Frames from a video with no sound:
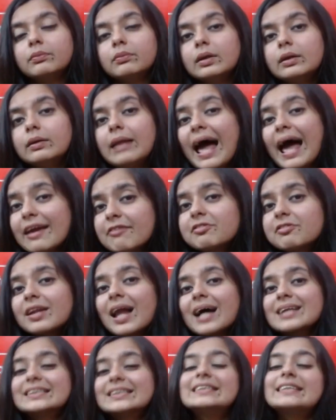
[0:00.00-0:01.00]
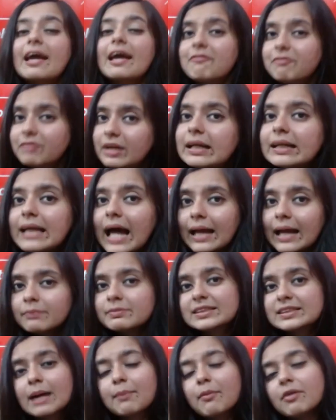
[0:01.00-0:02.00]
live classes every
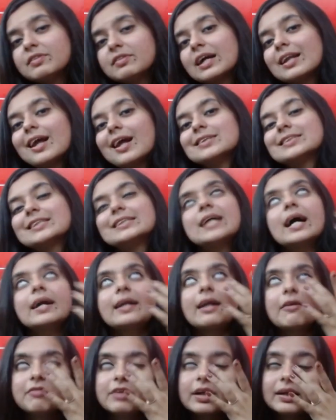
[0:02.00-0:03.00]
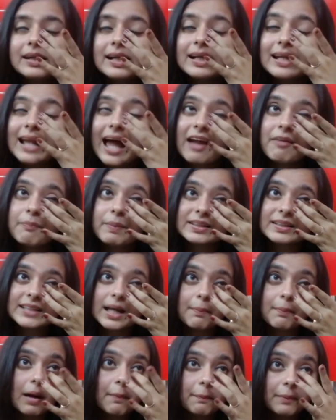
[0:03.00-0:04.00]
time. Some of the classes are definitely live, but
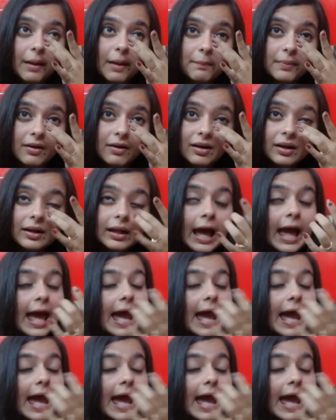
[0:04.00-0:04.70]
some are premiered.